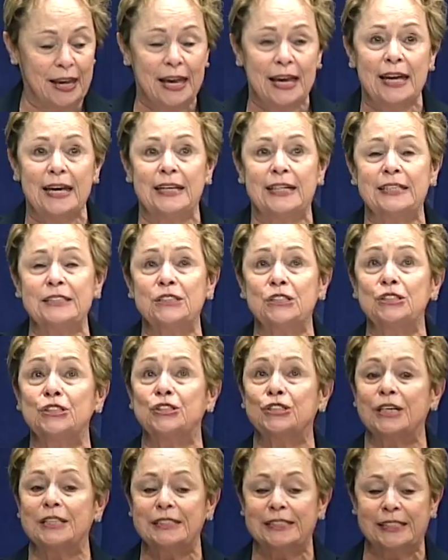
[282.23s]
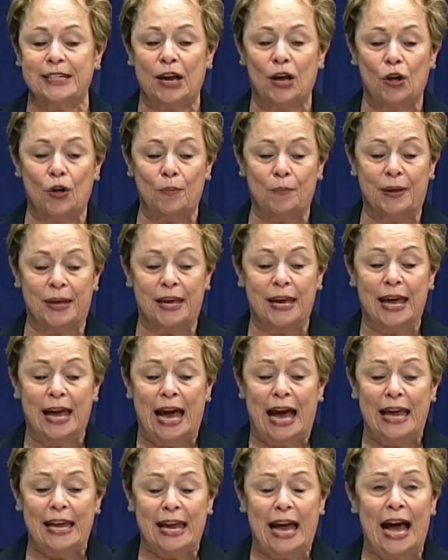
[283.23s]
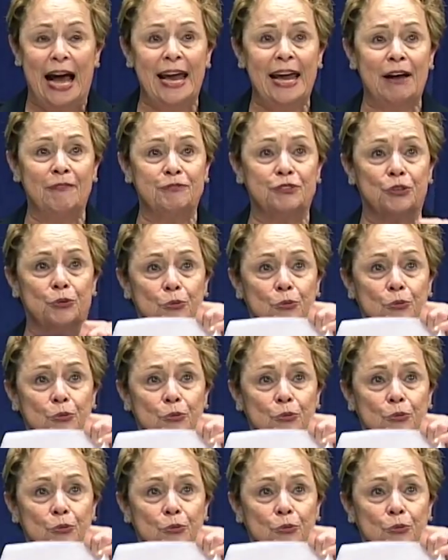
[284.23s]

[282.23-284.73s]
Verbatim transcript: he doesn't just tell me. I have to